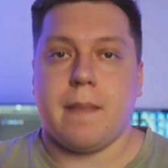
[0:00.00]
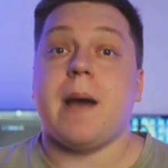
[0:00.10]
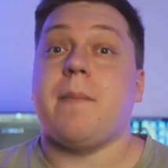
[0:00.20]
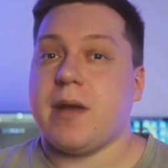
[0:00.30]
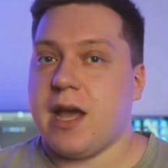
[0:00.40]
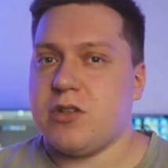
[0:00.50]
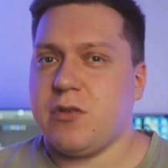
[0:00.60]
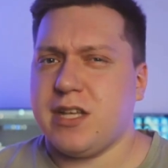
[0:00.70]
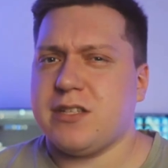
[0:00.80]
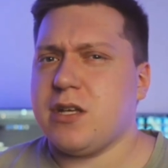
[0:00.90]
Apple has
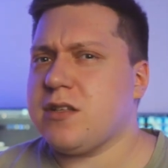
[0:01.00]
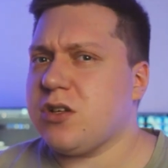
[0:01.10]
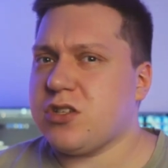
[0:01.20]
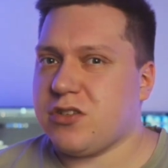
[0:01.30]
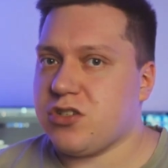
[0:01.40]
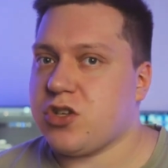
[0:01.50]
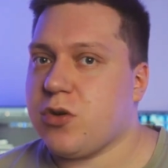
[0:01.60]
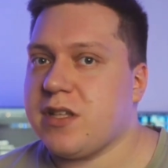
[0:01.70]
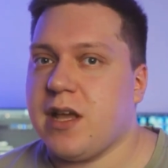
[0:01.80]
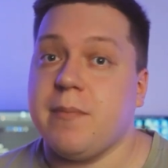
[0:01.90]
released an urgent
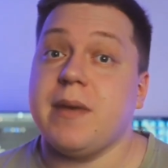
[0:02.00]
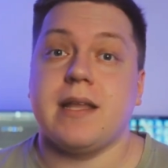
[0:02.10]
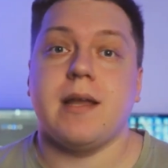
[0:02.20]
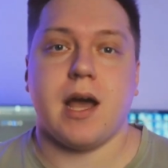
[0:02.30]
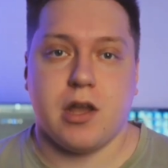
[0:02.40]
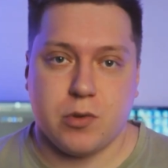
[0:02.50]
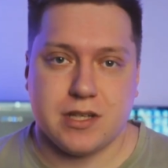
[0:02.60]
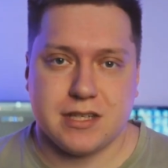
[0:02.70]
security update, iOS